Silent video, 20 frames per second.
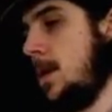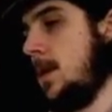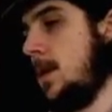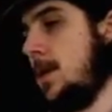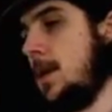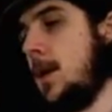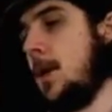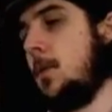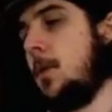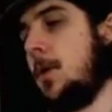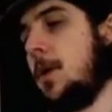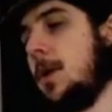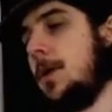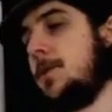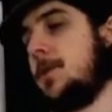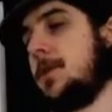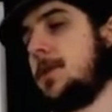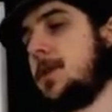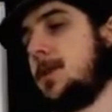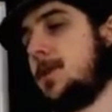Now, what I
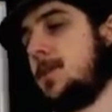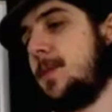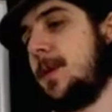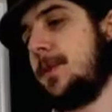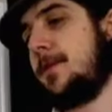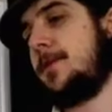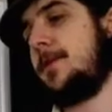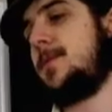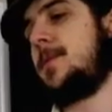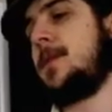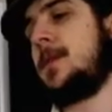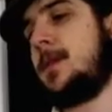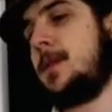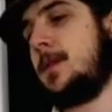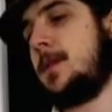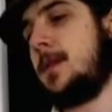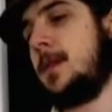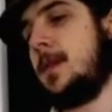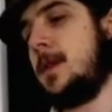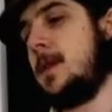would expect from
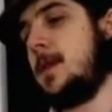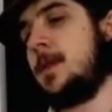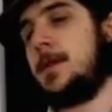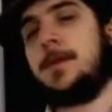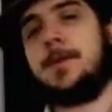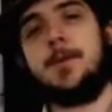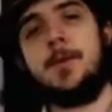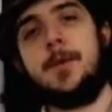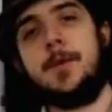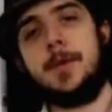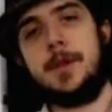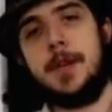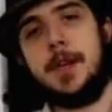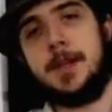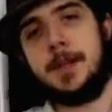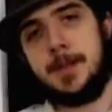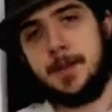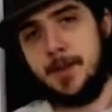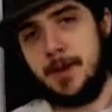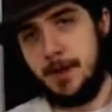this is for the
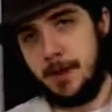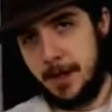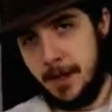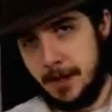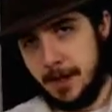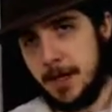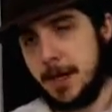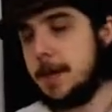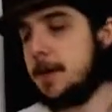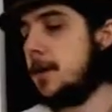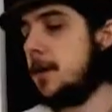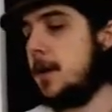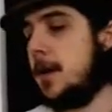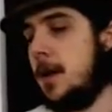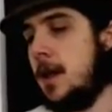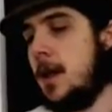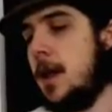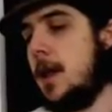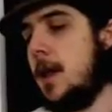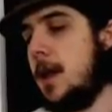taste to be a lot tighter.
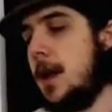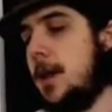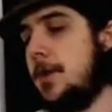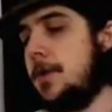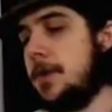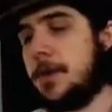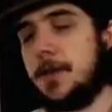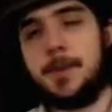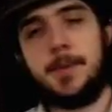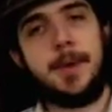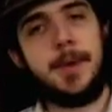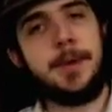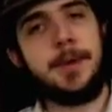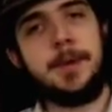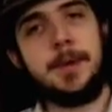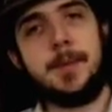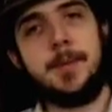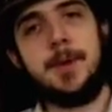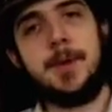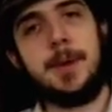I would expect
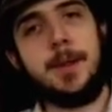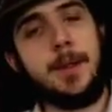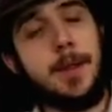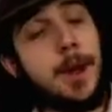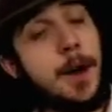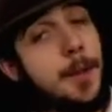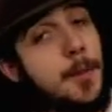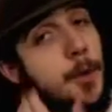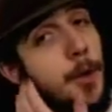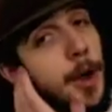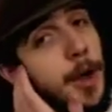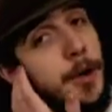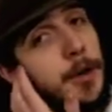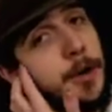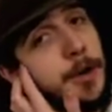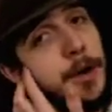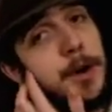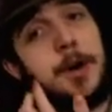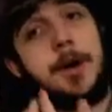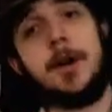it to be a lot more
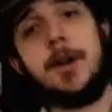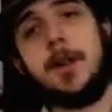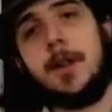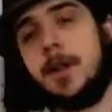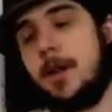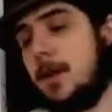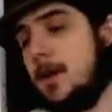alcohol